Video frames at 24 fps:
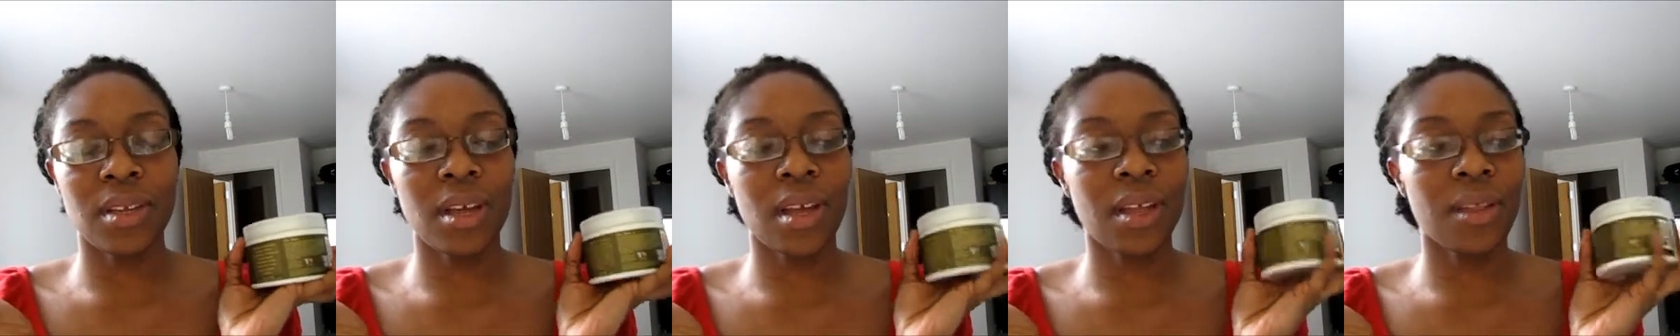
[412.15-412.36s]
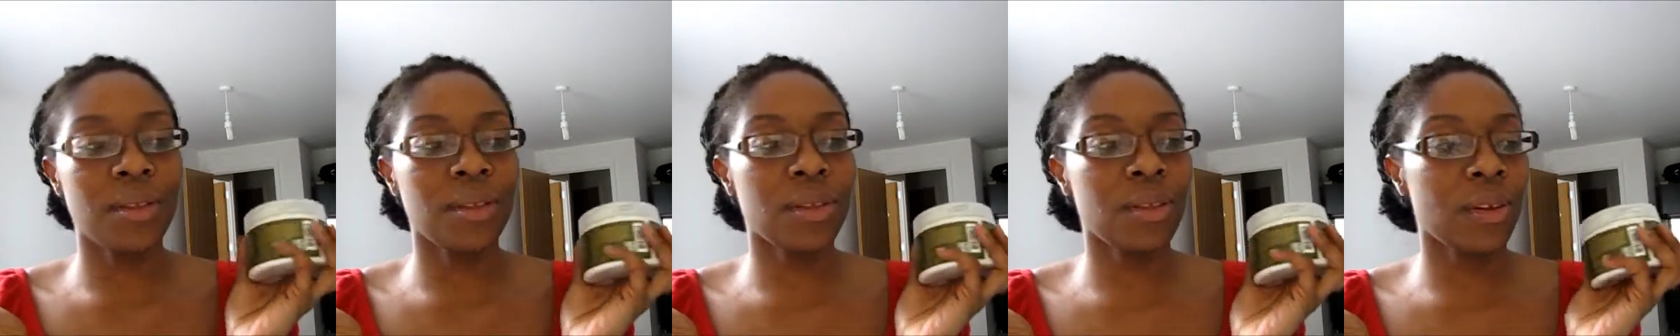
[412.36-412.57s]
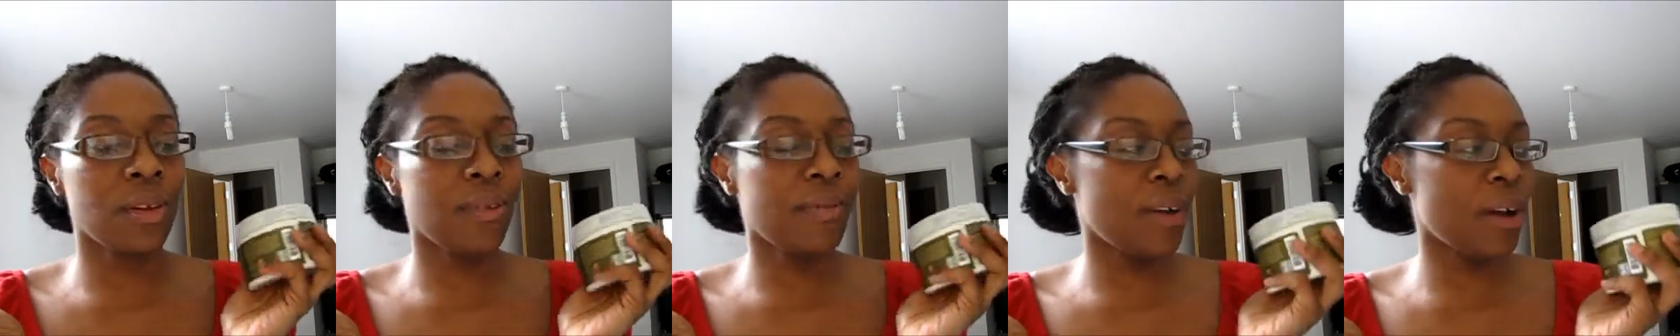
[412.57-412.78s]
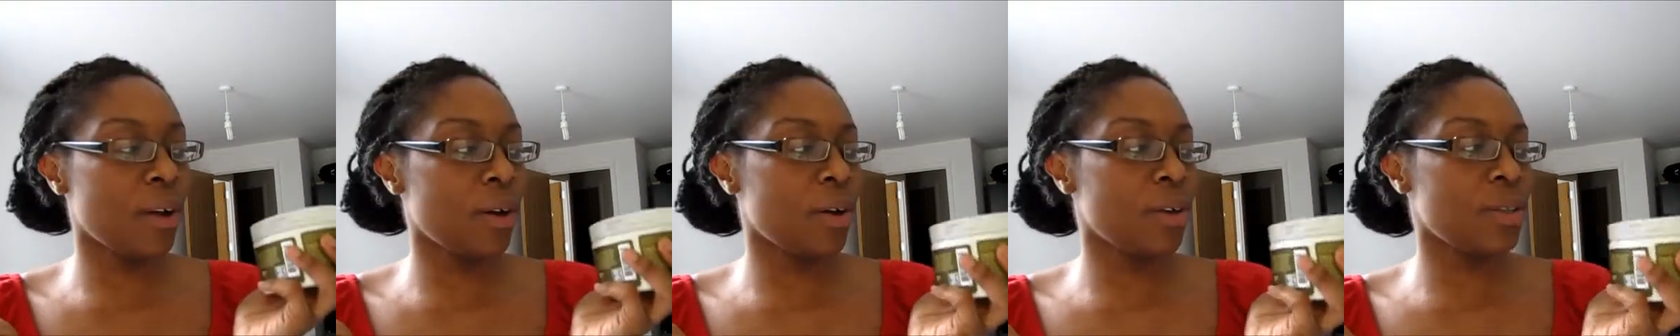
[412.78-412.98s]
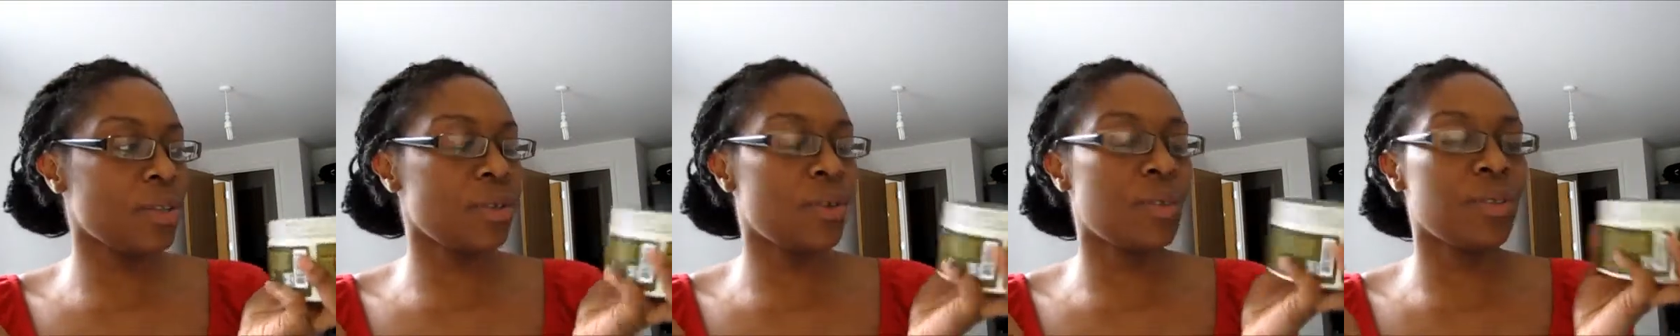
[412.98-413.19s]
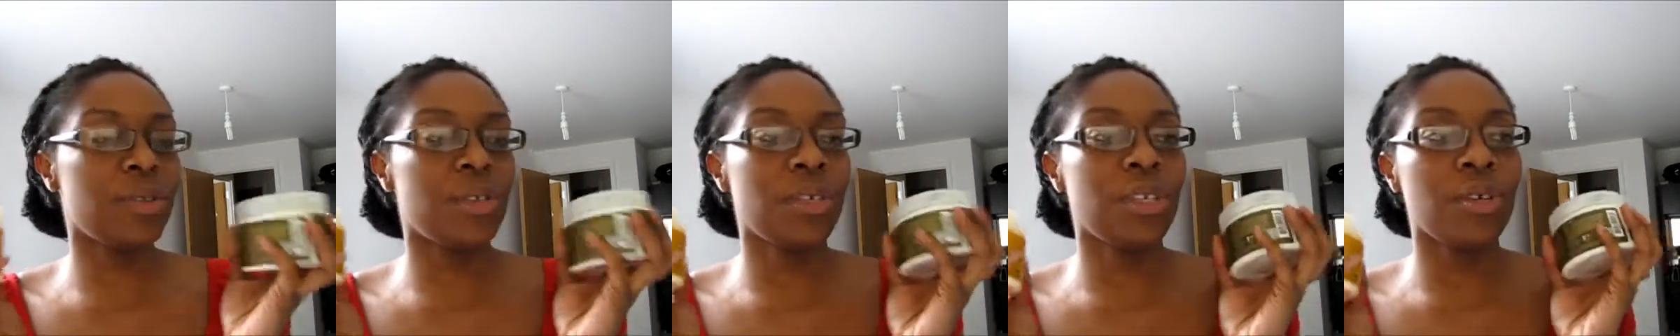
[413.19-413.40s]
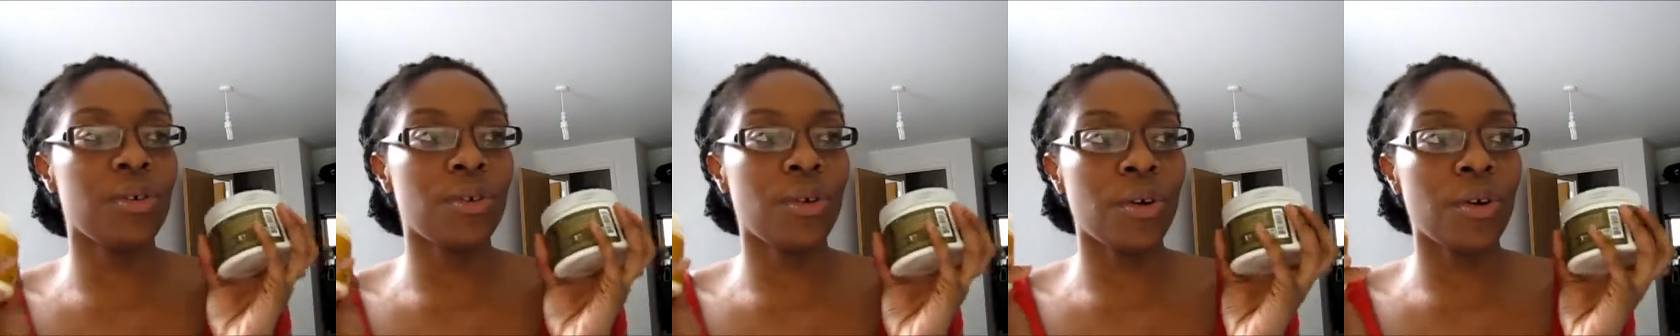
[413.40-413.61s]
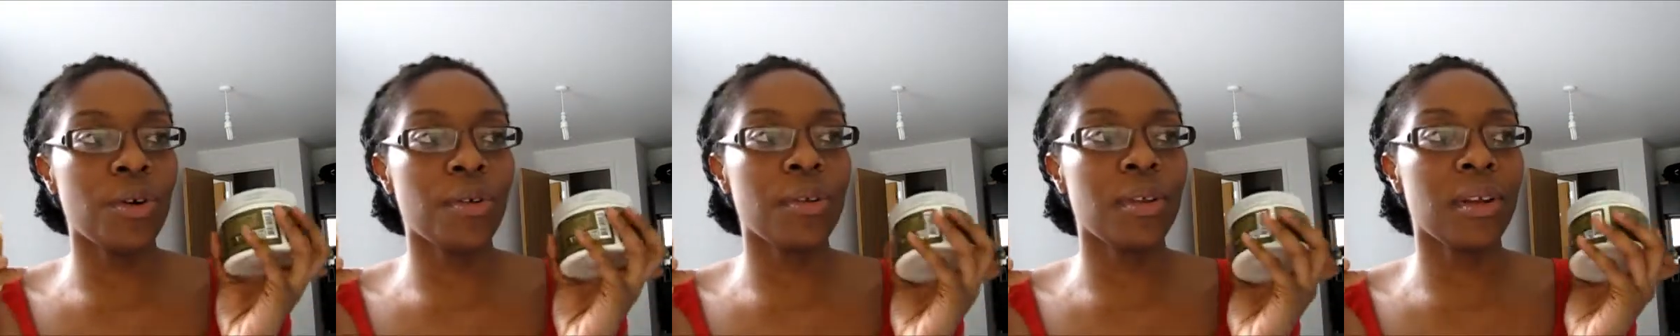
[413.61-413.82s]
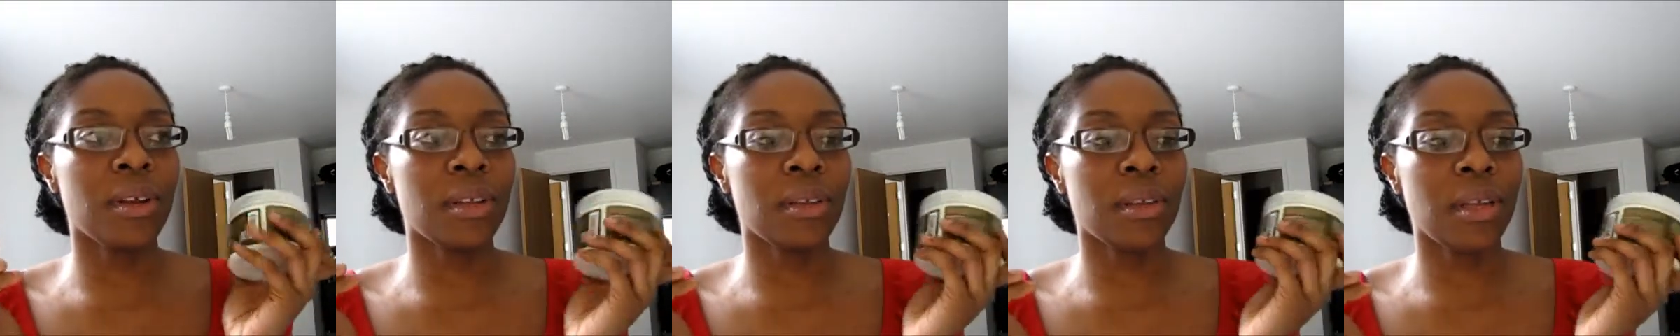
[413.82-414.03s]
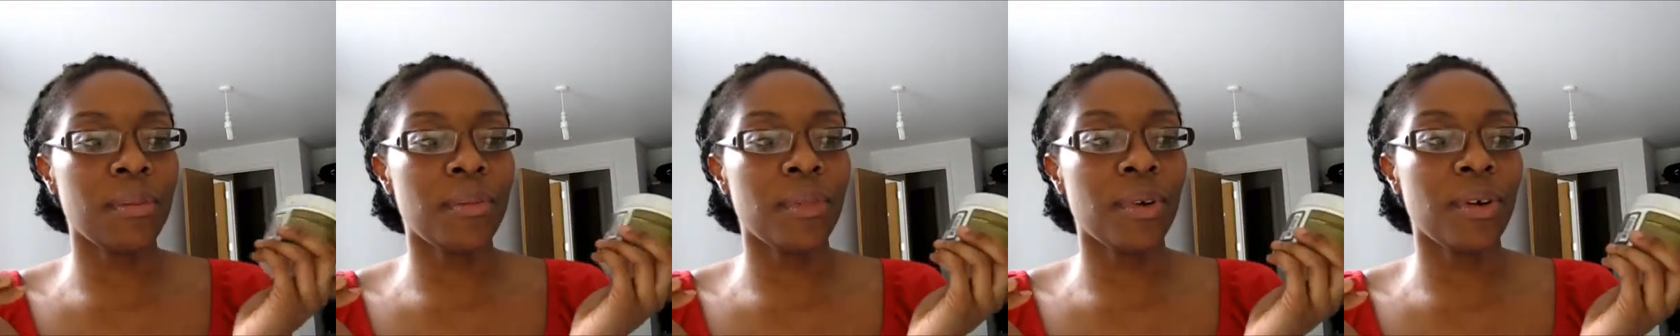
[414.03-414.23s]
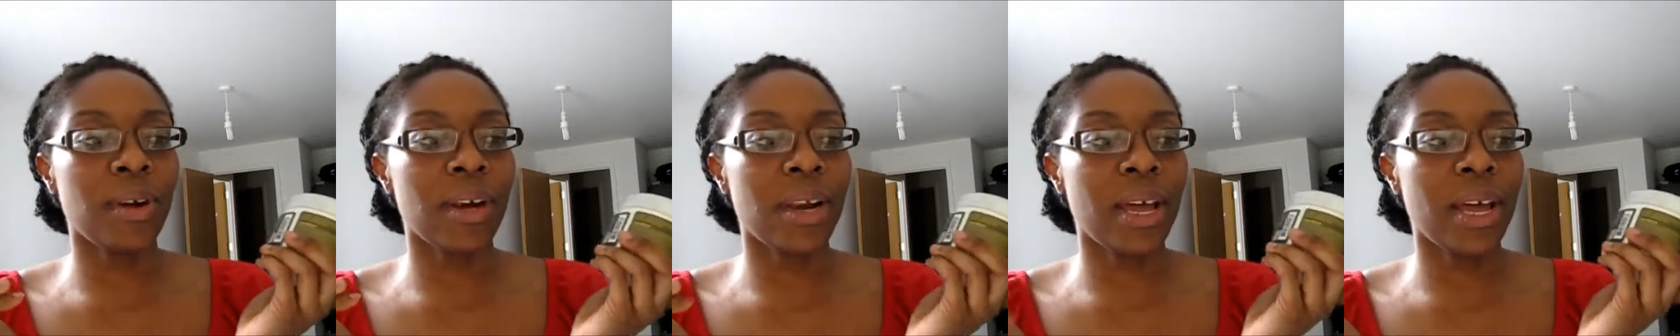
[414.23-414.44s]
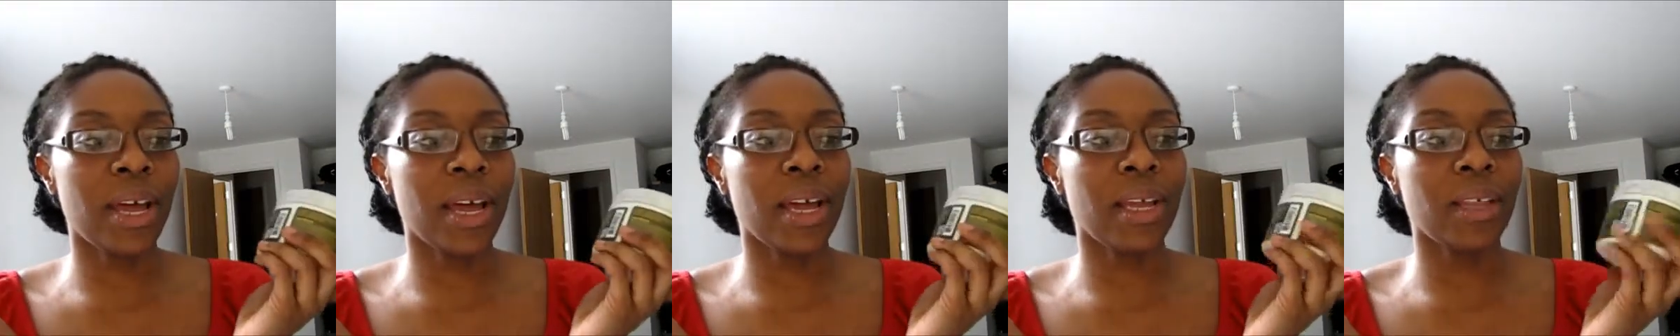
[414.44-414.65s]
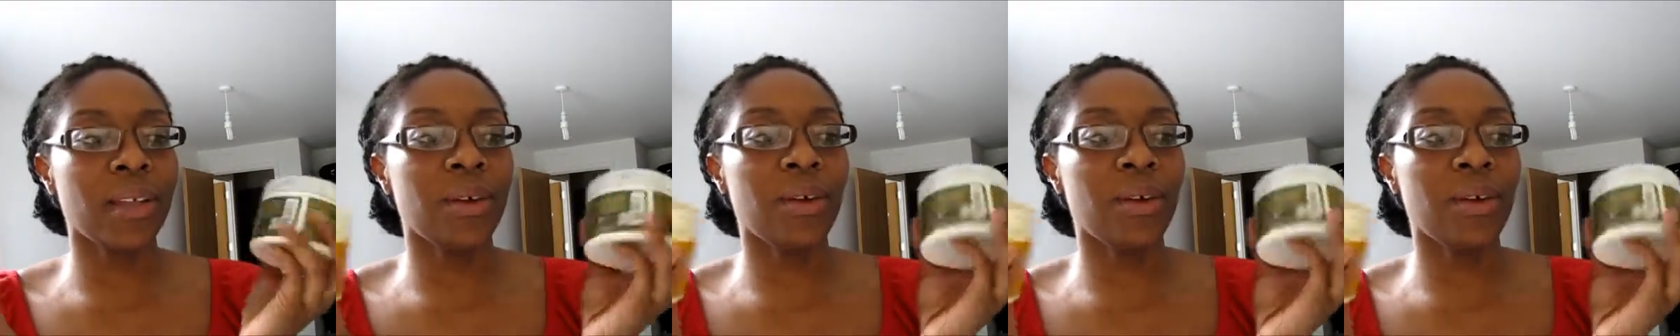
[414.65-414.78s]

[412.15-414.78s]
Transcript: I don't know if I'm going to continue ordering them online,